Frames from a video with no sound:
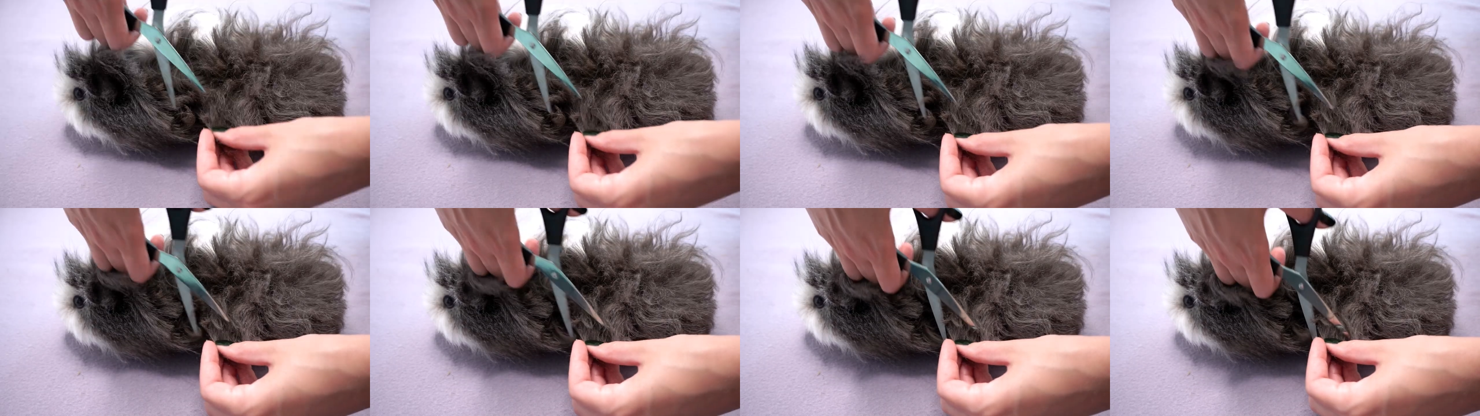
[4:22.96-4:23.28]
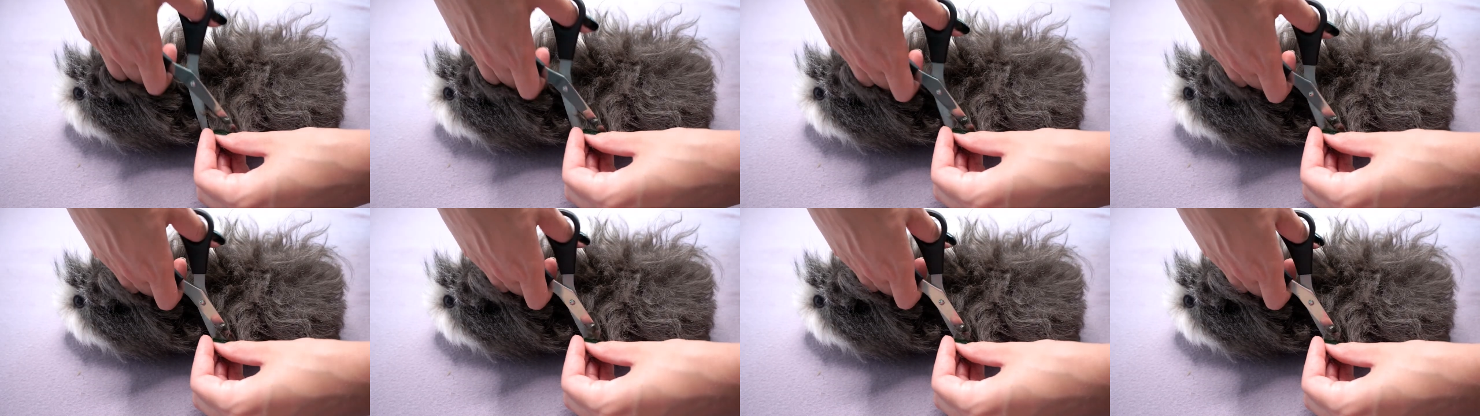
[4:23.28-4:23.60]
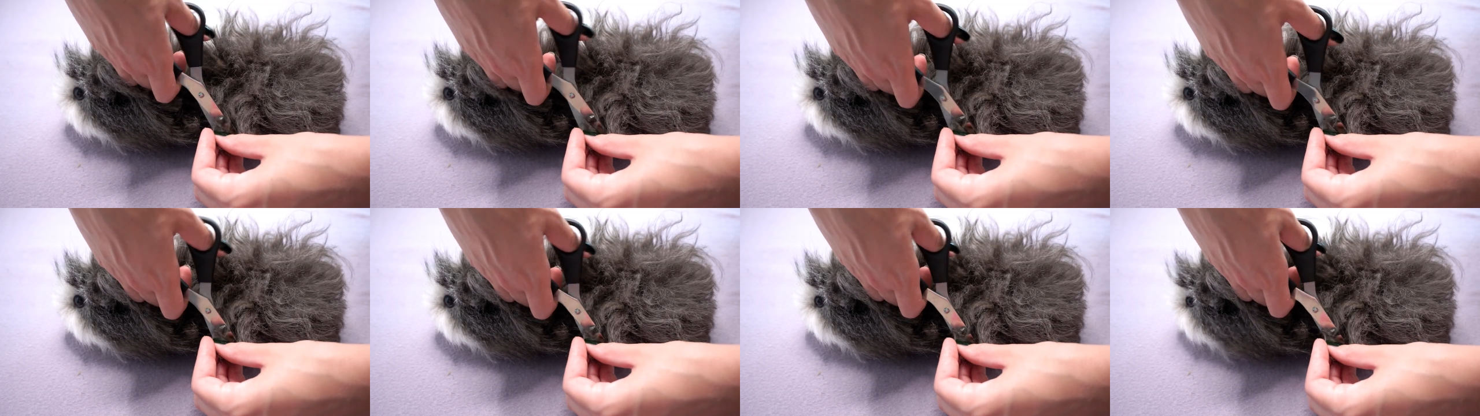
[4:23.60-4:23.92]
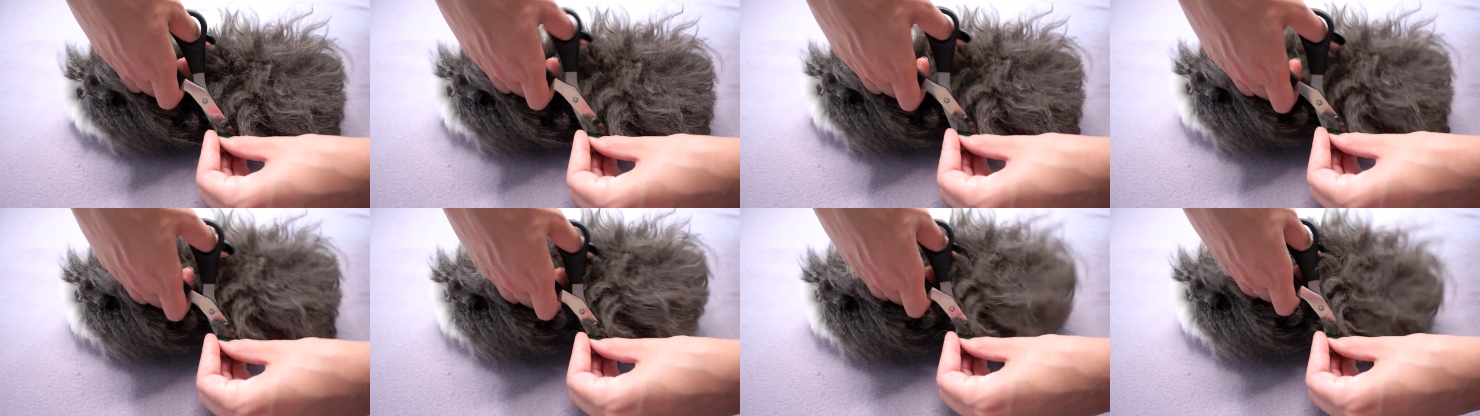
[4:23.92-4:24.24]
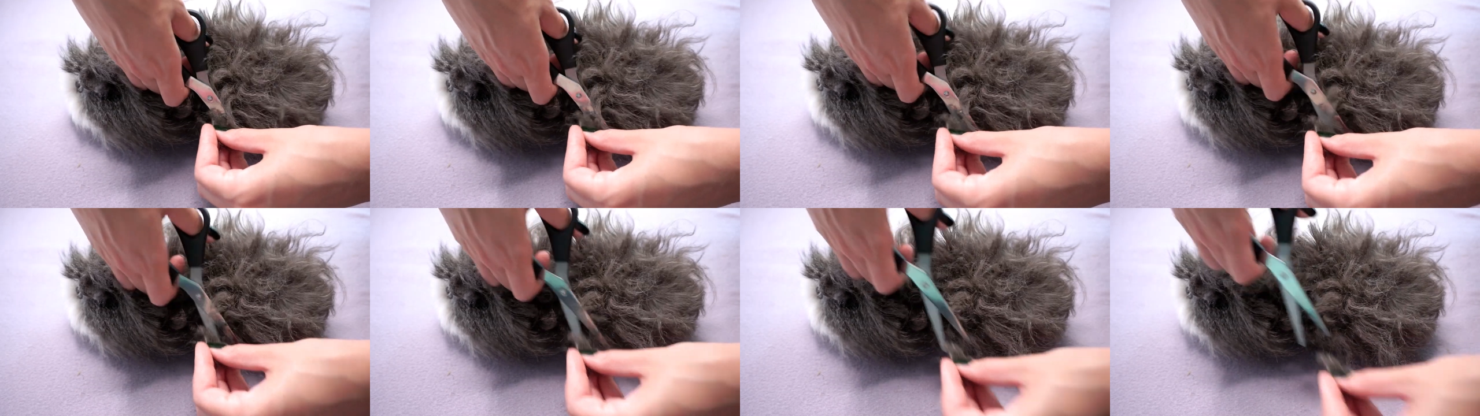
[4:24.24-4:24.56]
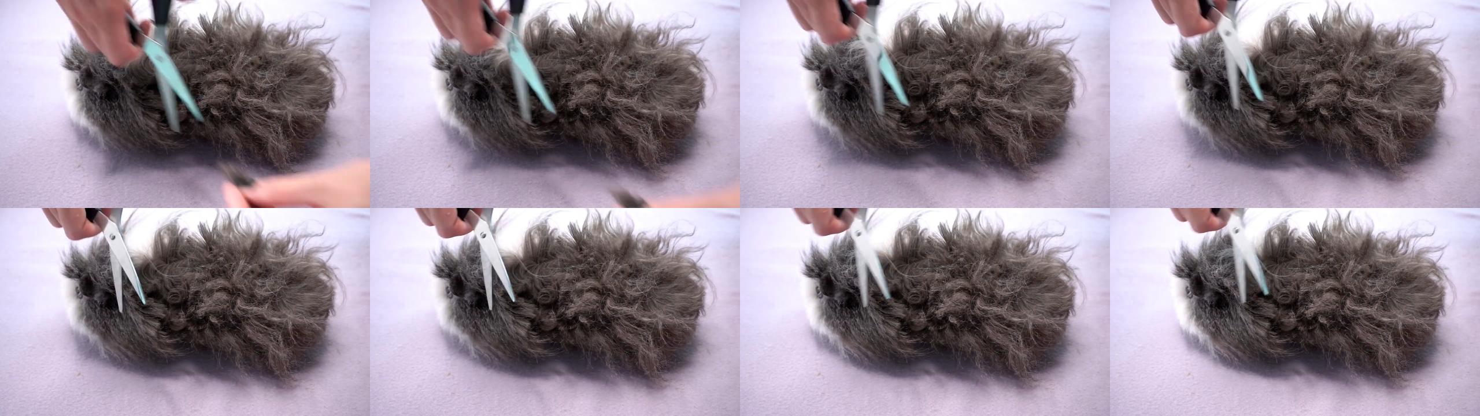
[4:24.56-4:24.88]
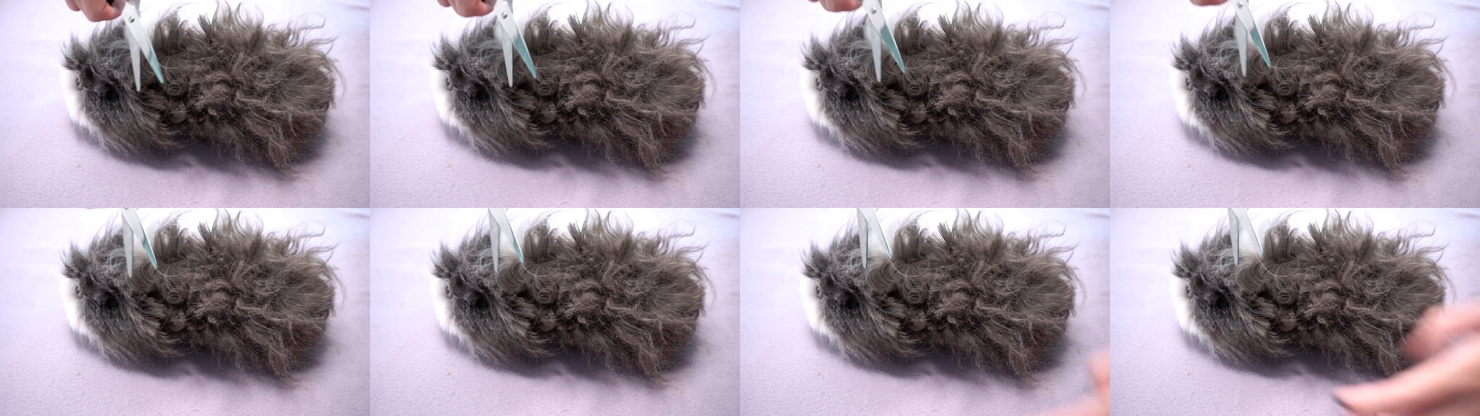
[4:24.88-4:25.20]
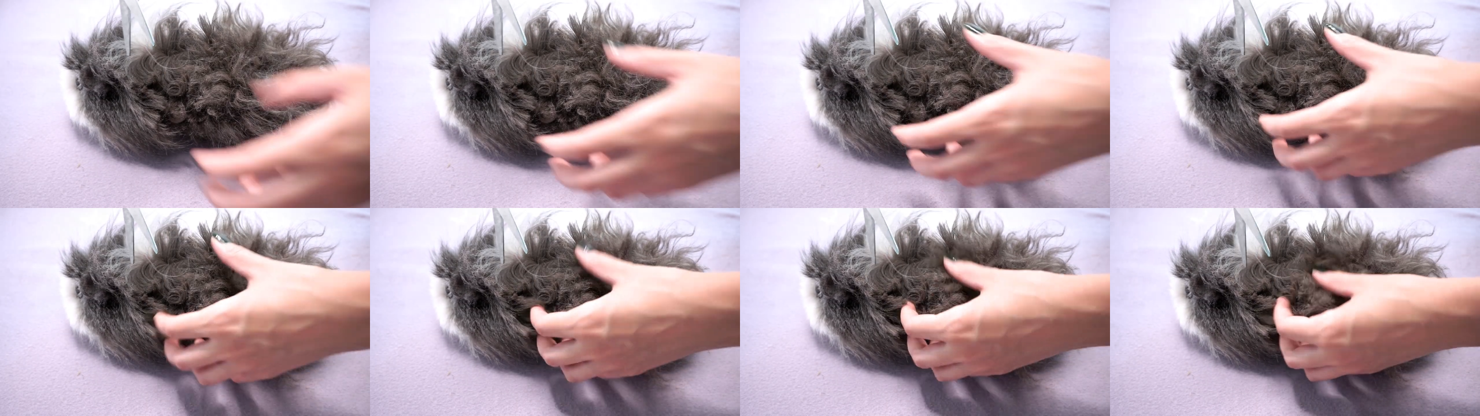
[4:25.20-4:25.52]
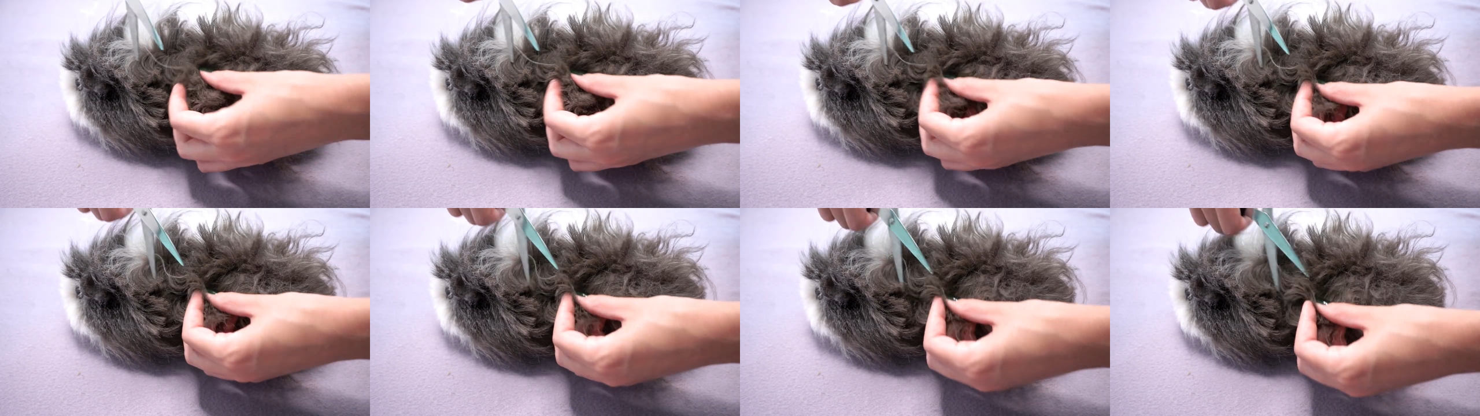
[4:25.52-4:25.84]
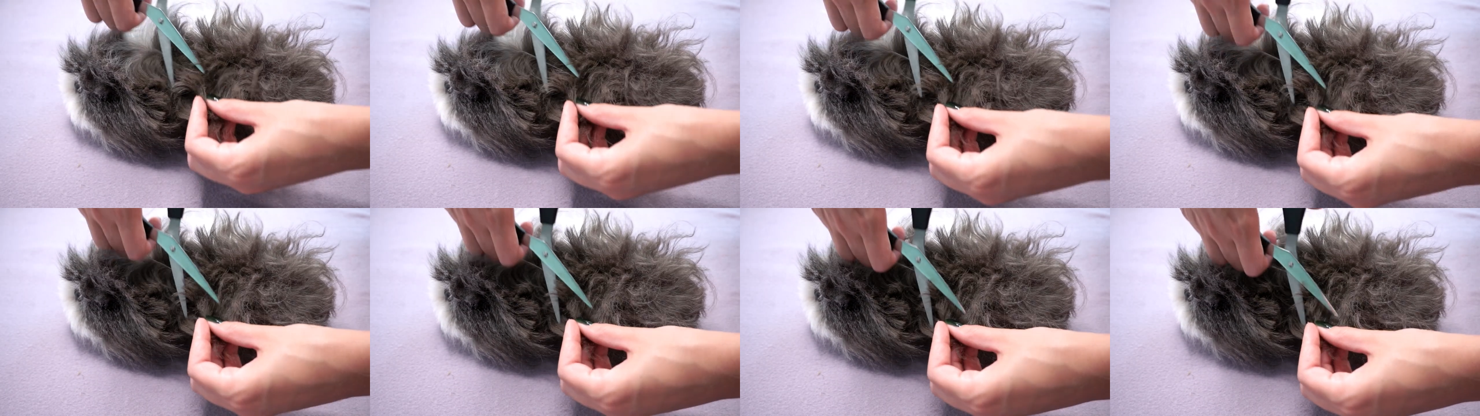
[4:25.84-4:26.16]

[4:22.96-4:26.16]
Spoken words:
Nobody's mouth can be seen.